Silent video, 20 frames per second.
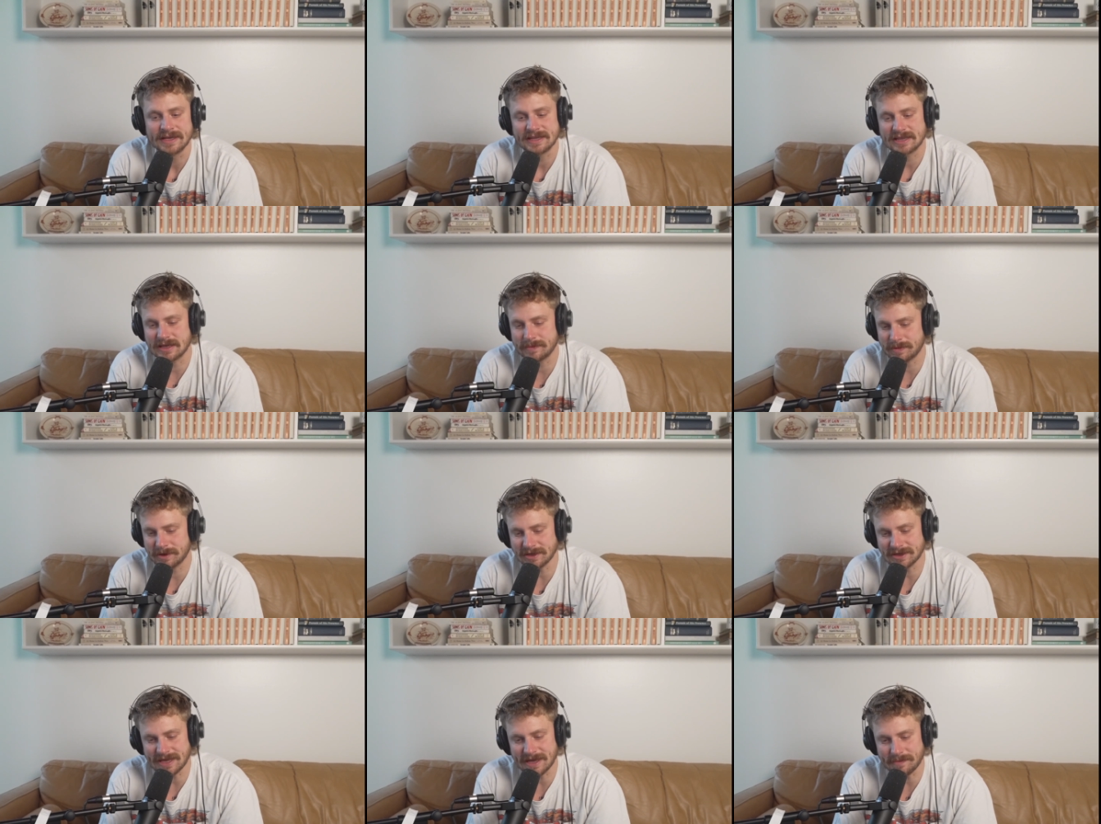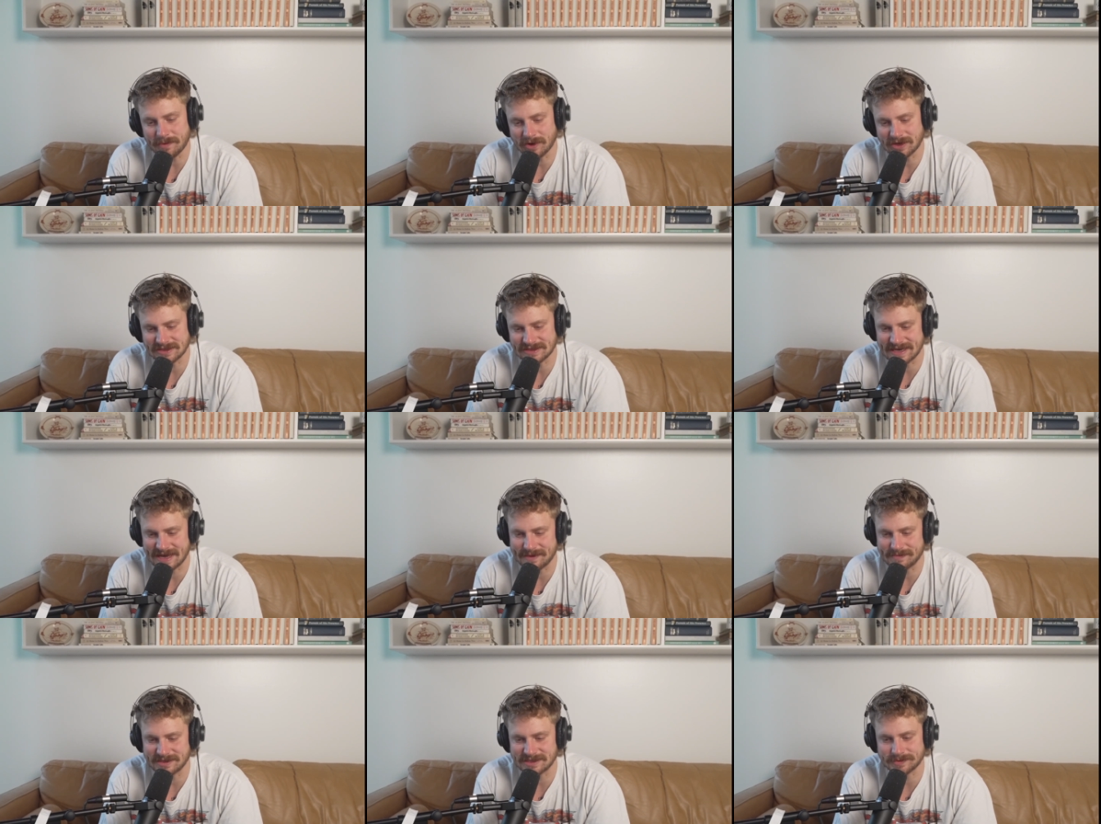The birthday boy's
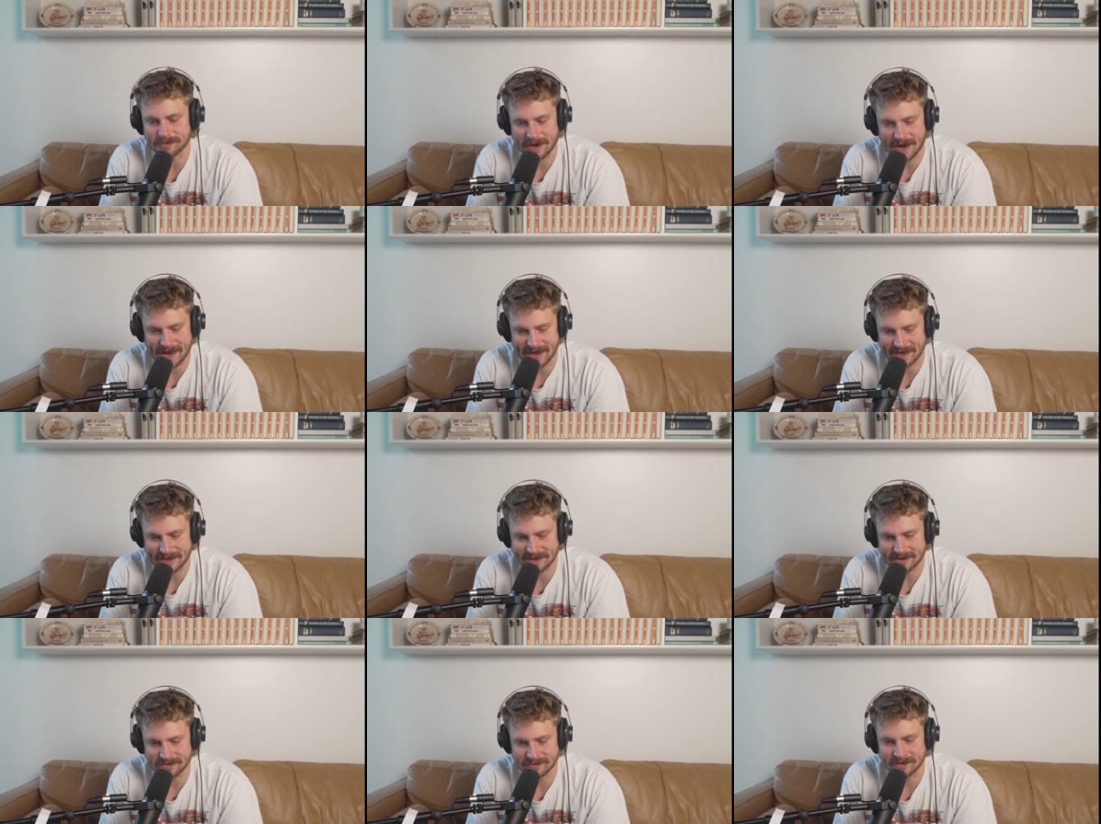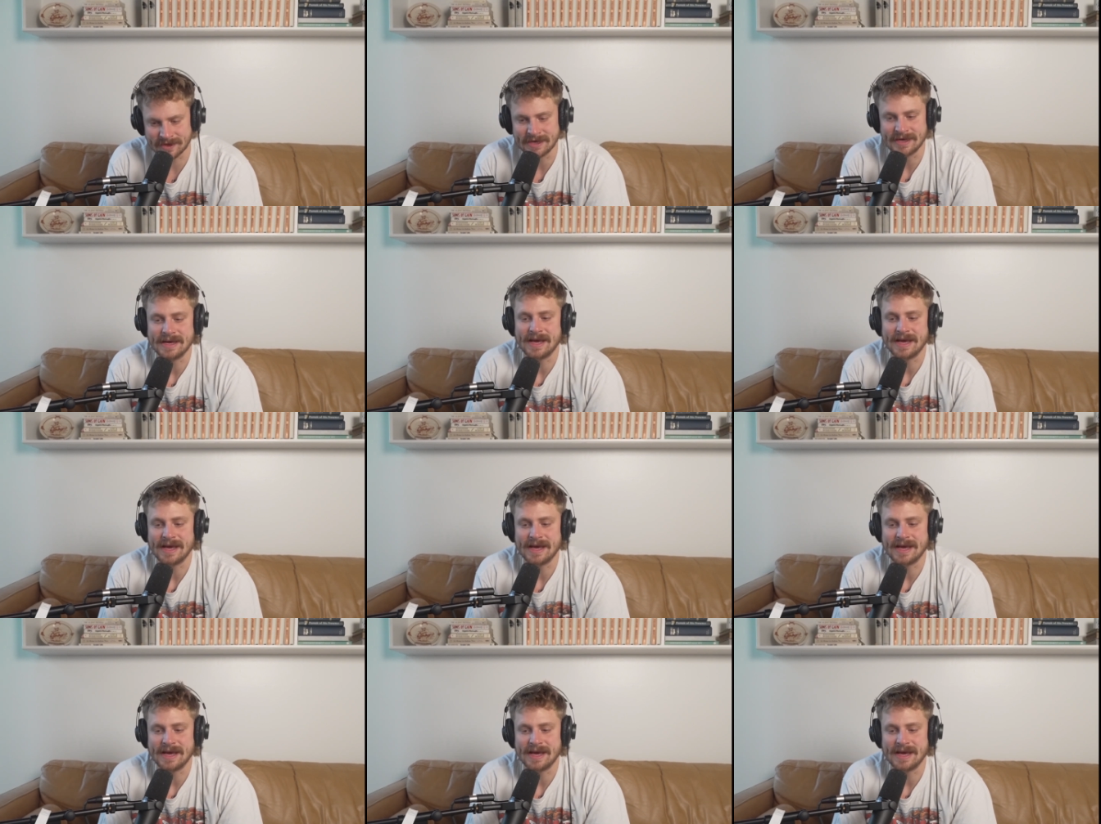name is Ryan.